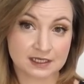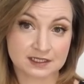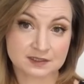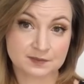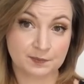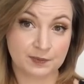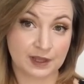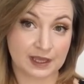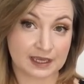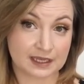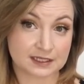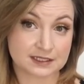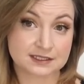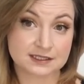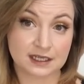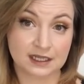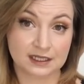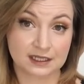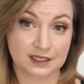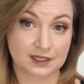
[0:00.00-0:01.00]
explains
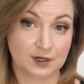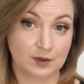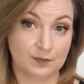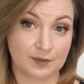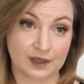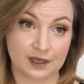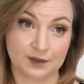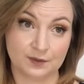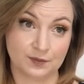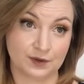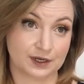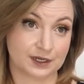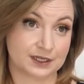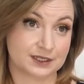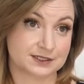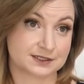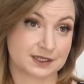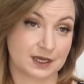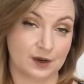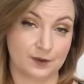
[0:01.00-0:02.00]
a little bit where
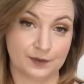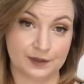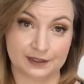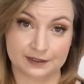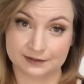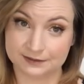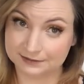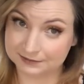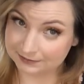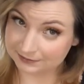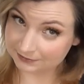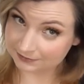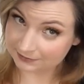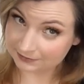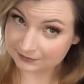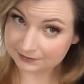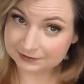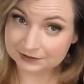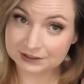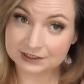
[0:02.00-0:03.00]
he's going.
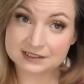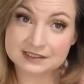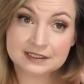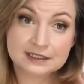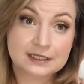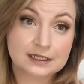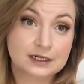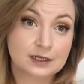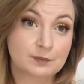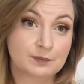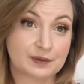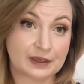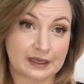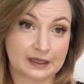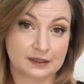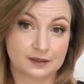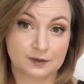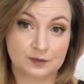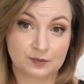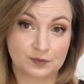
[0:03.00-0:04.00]
Just a little
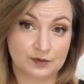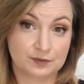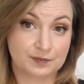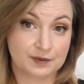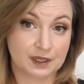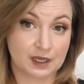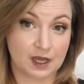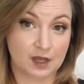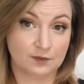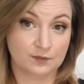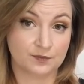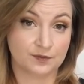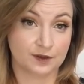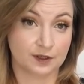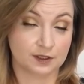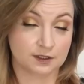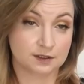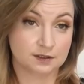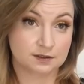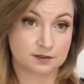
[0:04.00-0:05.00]
bit would be
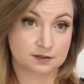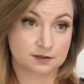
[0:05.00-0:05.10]
helpful.